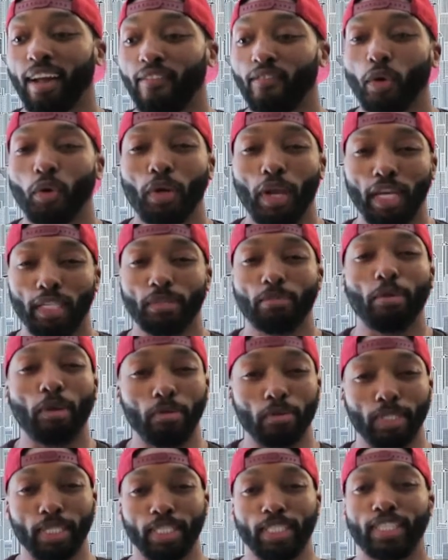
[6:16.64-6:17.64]
I feel nice to be
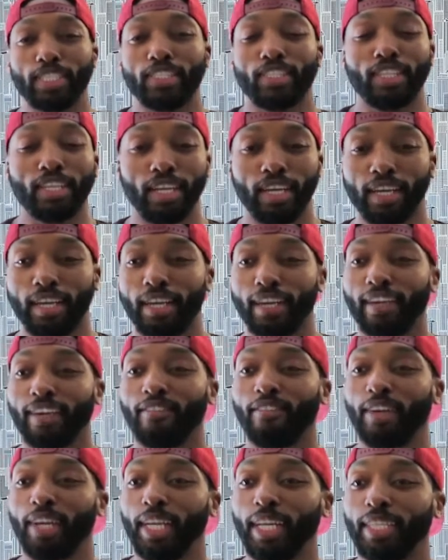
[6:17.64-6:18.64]
able to just
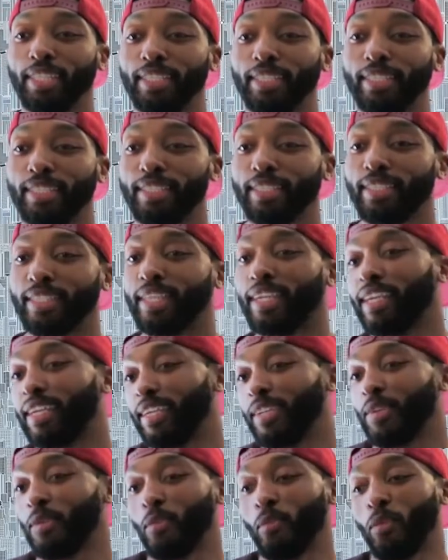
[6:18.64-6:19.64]
release
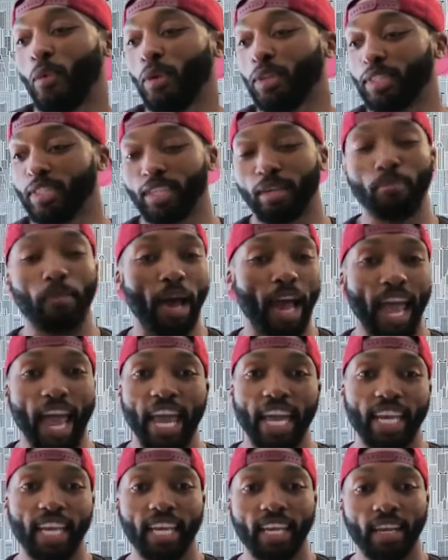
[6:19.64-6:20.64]
what's in my
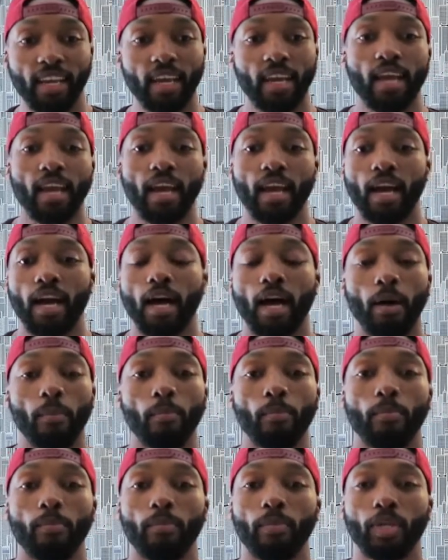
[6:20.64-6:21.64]
head
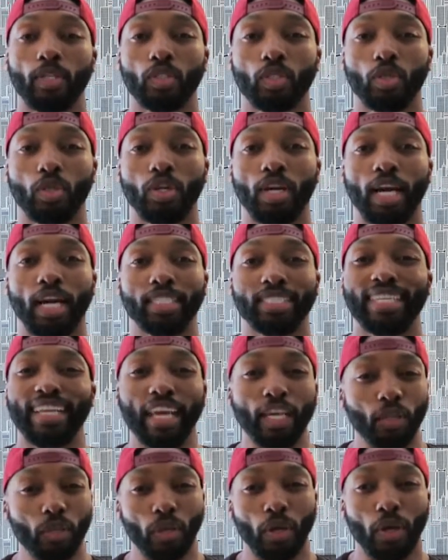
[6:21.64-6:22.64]
um, to you guys and
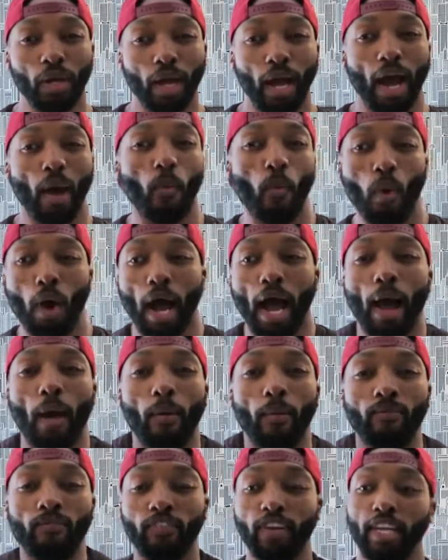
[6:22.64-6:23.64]
let you know what
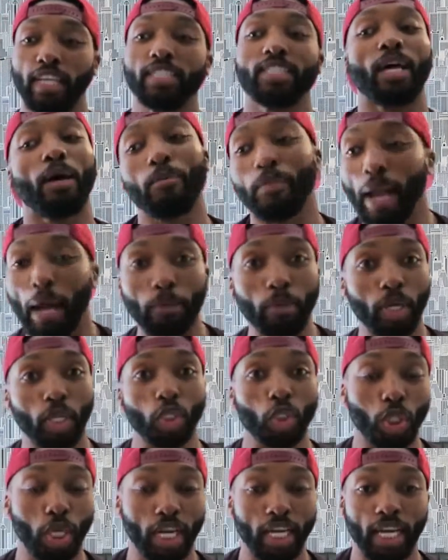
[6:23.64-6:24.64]
how I'm feeling. So I'm not, I'm
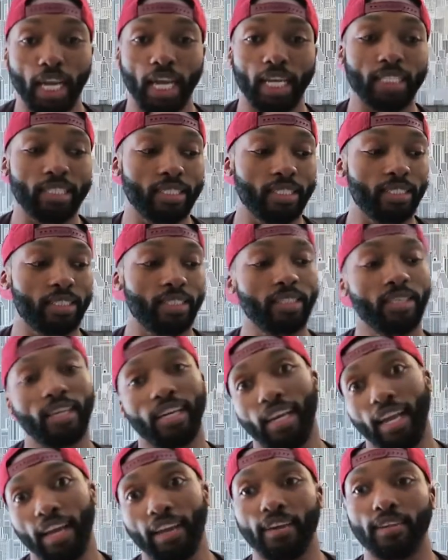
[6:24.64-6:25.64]
gonna train legs
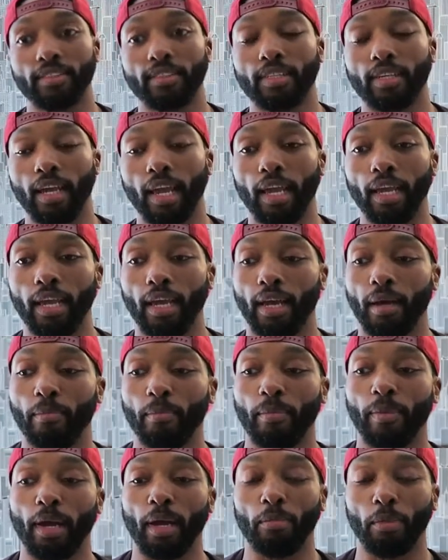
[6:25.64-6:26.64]
later today.
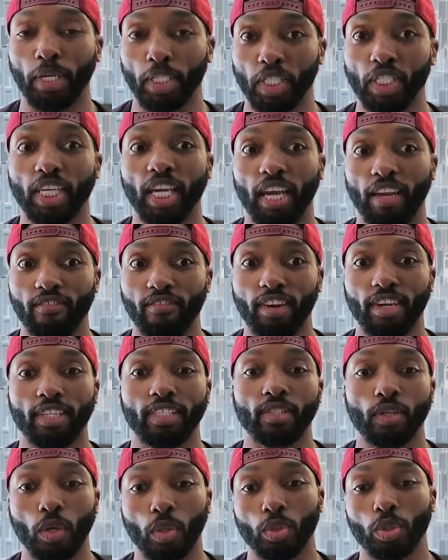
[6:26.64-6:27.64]
I'm actually getting
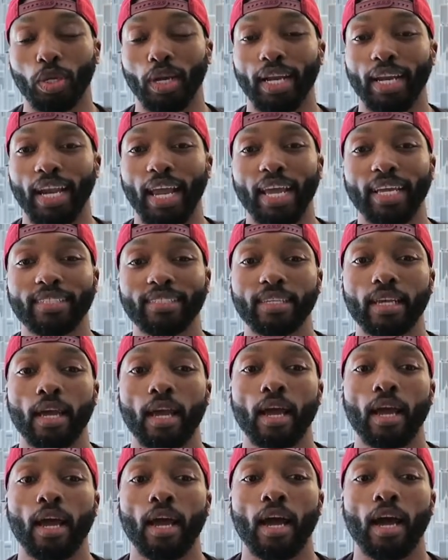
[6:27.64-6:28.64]
ready to go train legs.
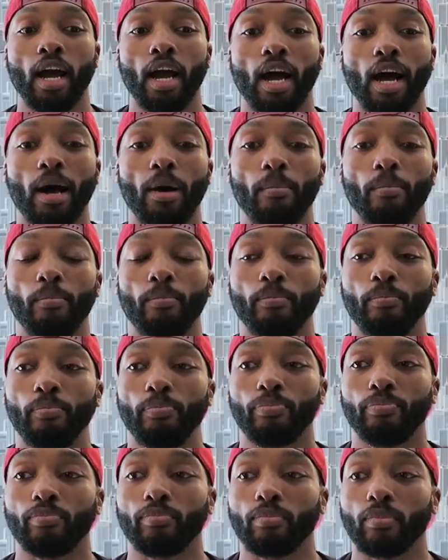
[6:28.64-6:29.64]
Um,